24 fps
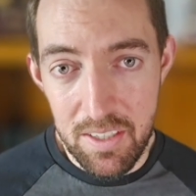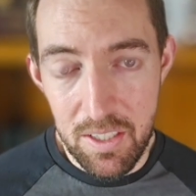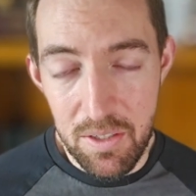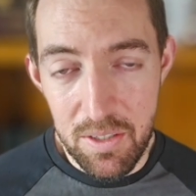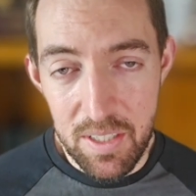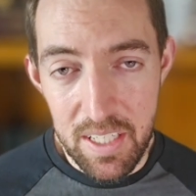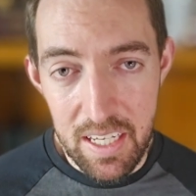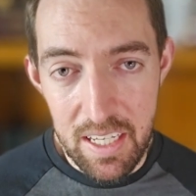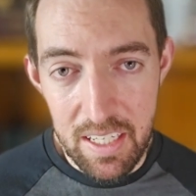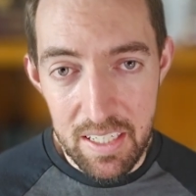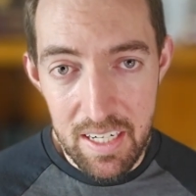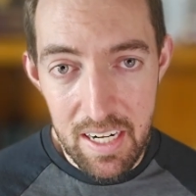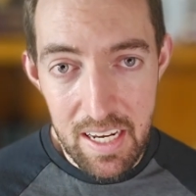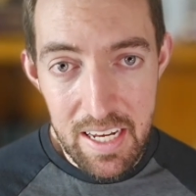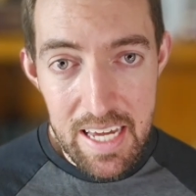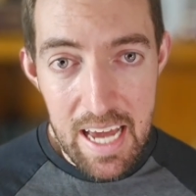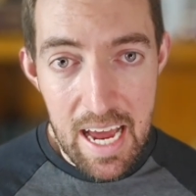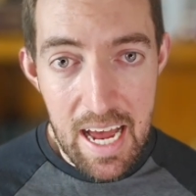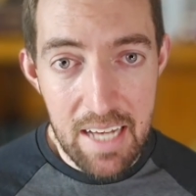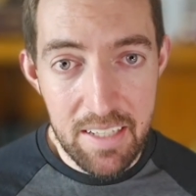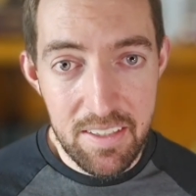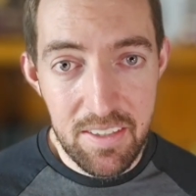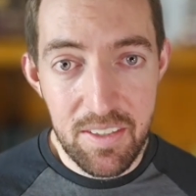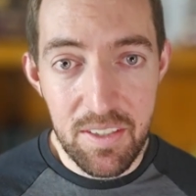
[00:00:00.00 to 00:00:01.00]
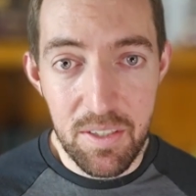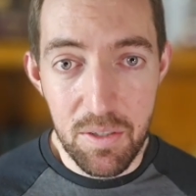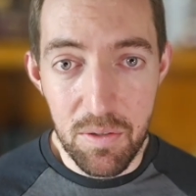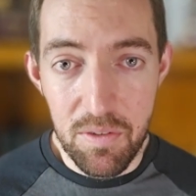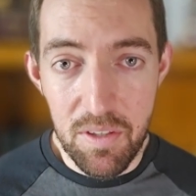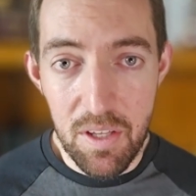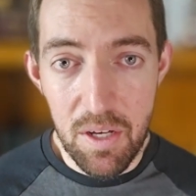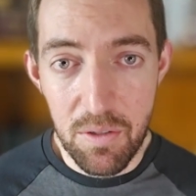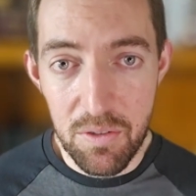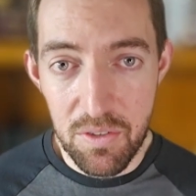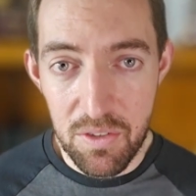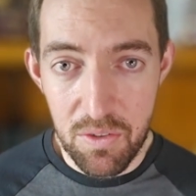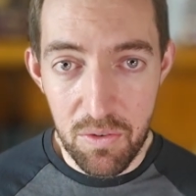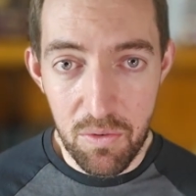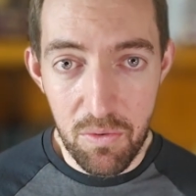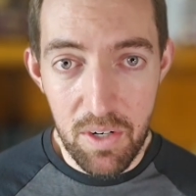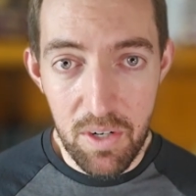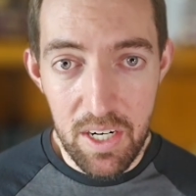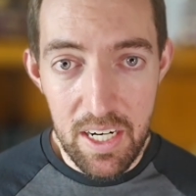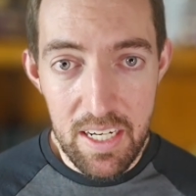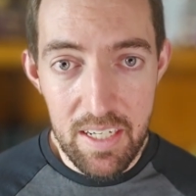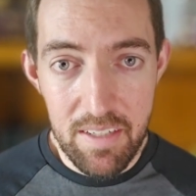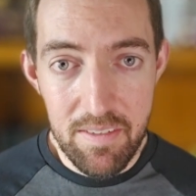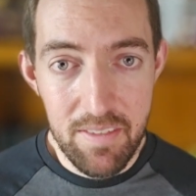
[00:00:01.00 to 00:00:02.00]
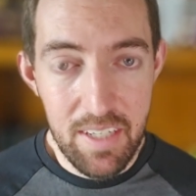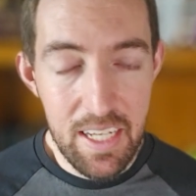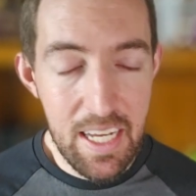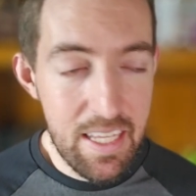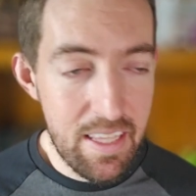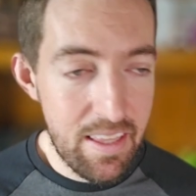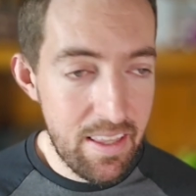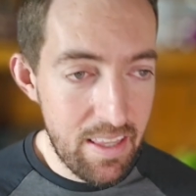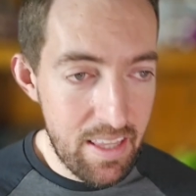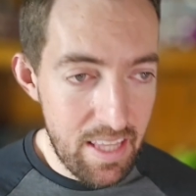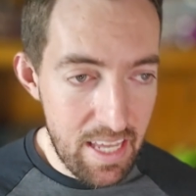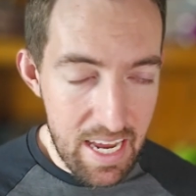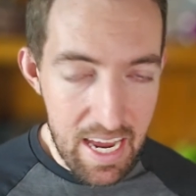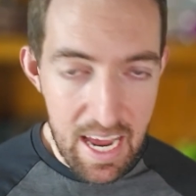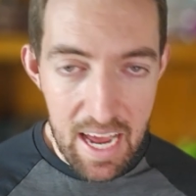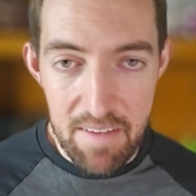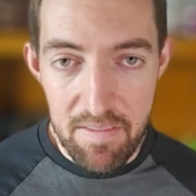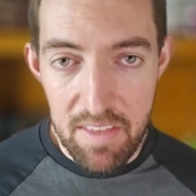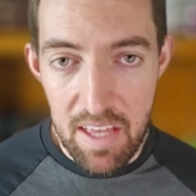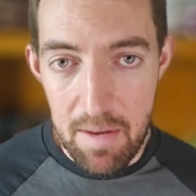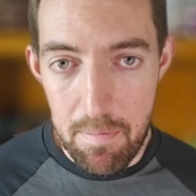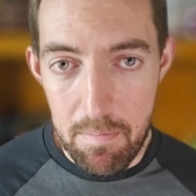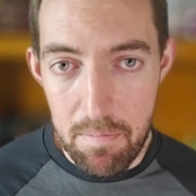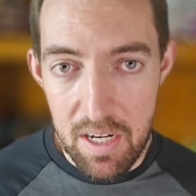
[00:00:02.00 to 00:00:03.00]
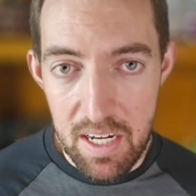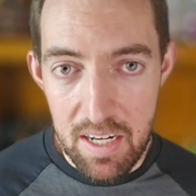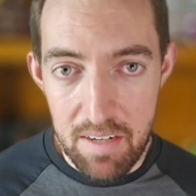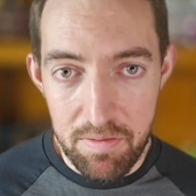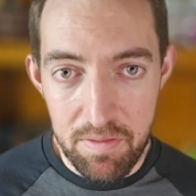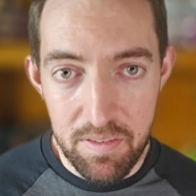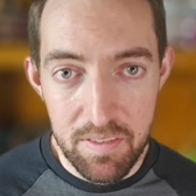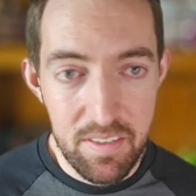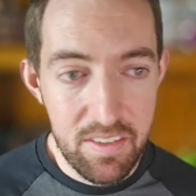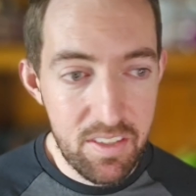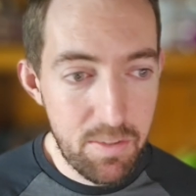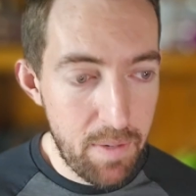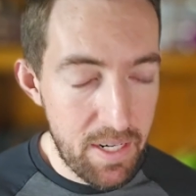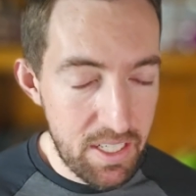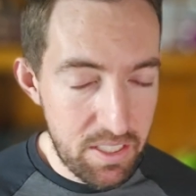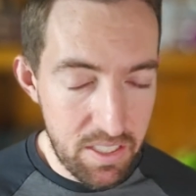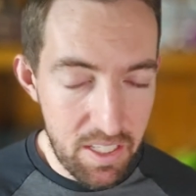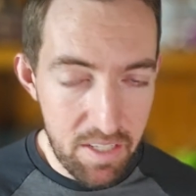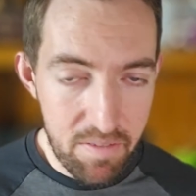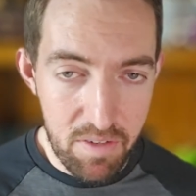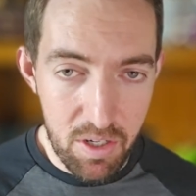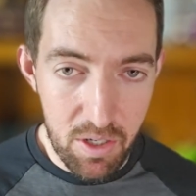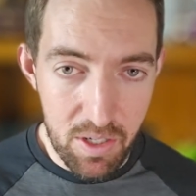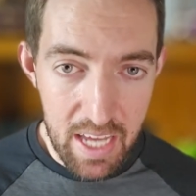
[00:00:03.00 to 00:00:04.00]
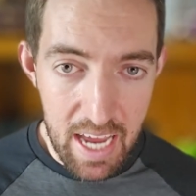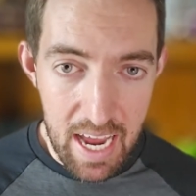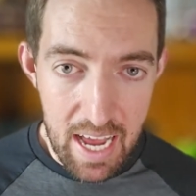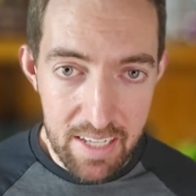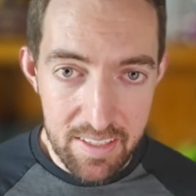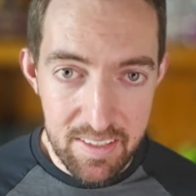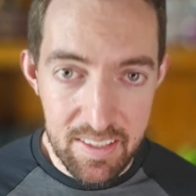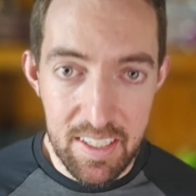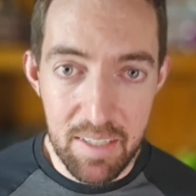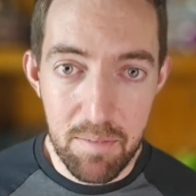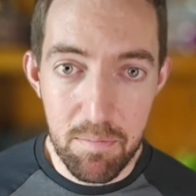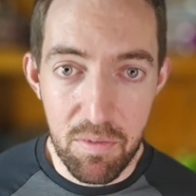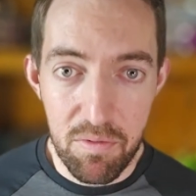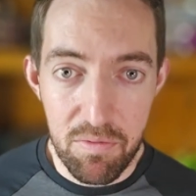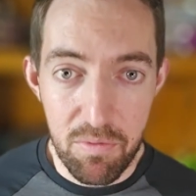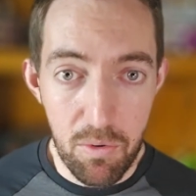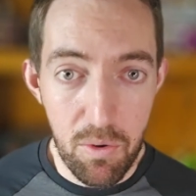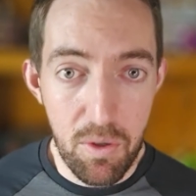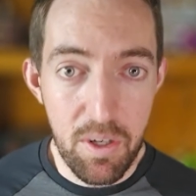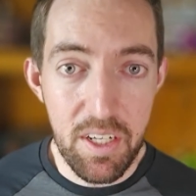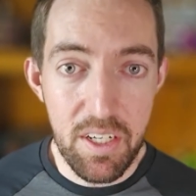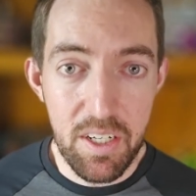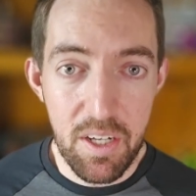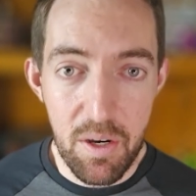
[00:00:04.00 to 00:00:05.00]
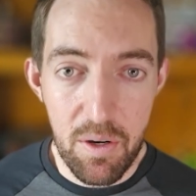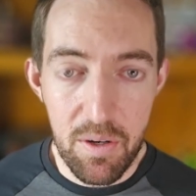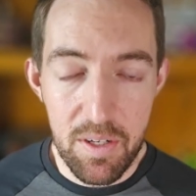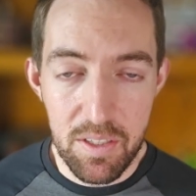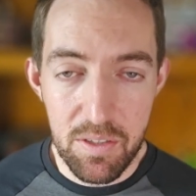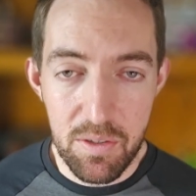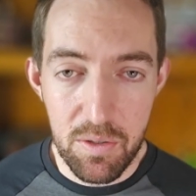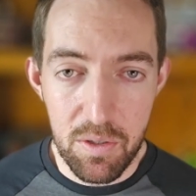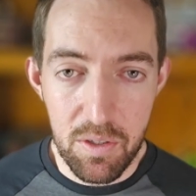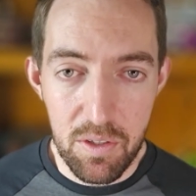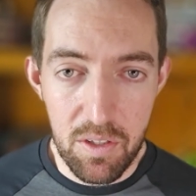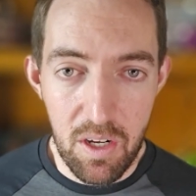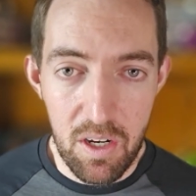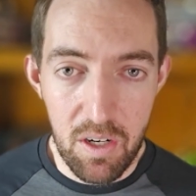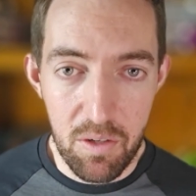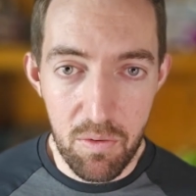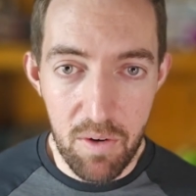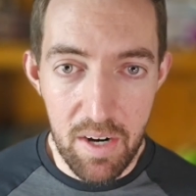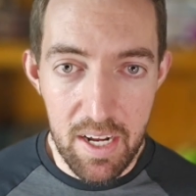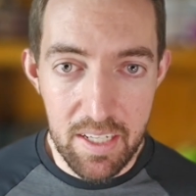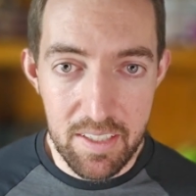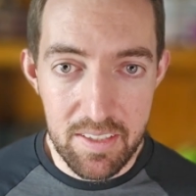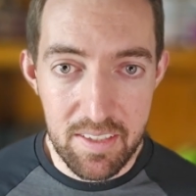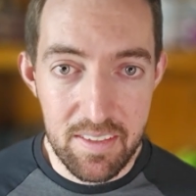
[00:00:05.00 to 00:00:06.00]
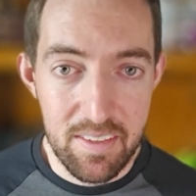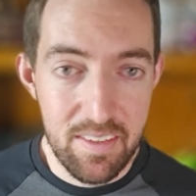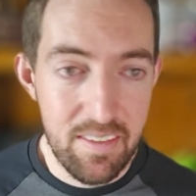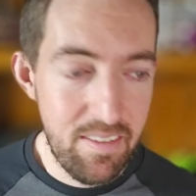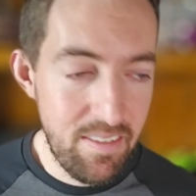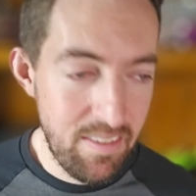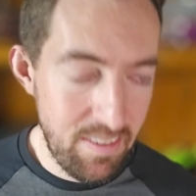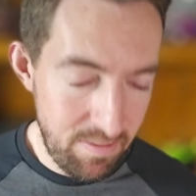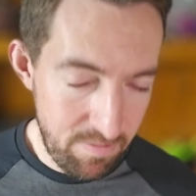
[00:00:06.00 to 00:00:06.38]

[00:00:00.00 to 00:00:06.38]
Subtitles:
You can cast to those 3, and they have that buff, especially if you're casting before you go into a long rest.